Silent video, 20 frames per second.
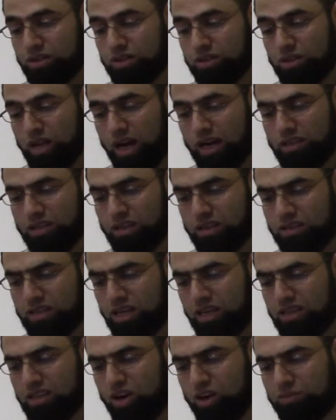hadith.
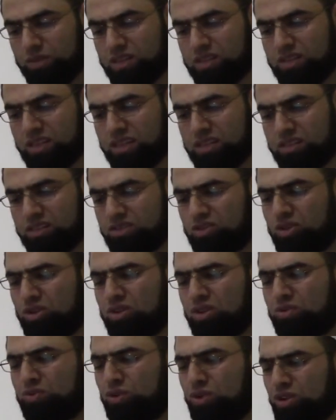Sayyidina Umar says,
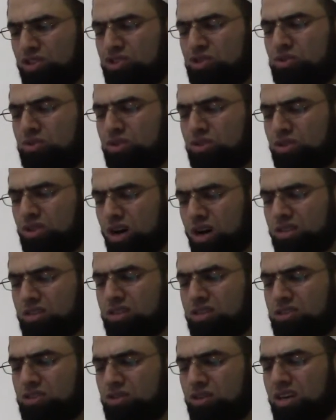don't force your
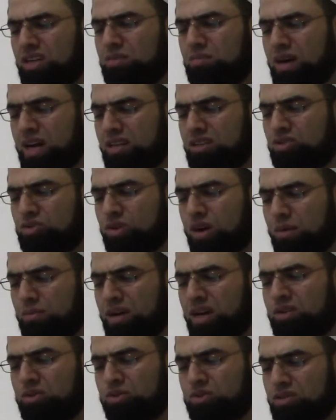daughters to get married to a
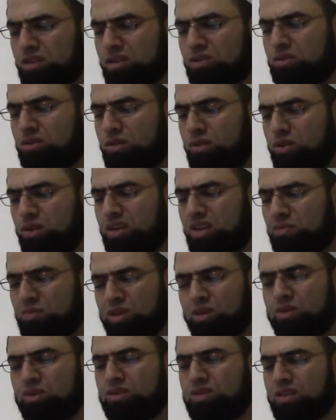man who's not good looking
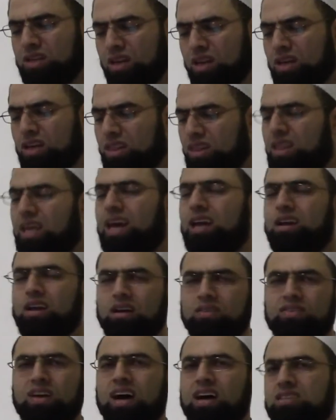because they
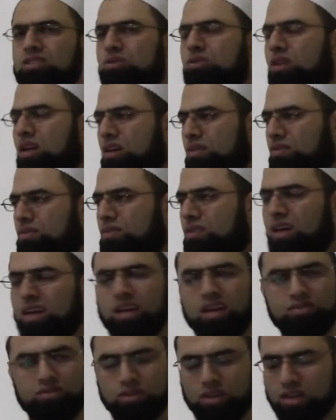love as you love. They
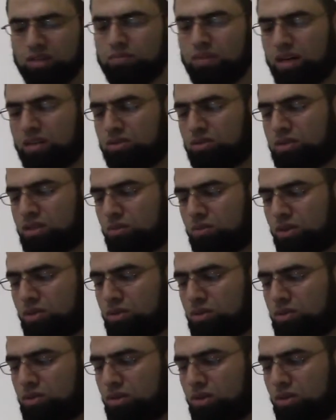love to get married to someone
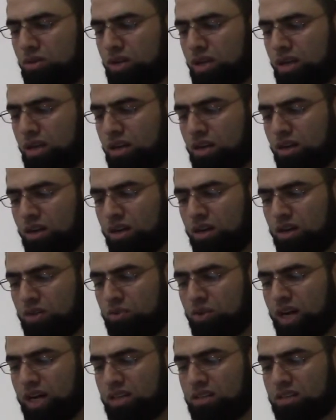who's good looking,
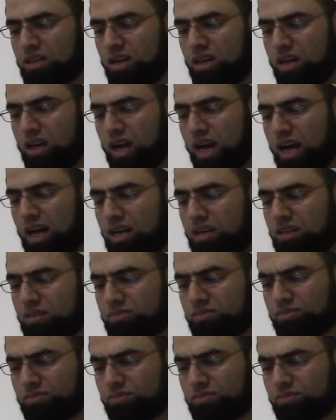right? And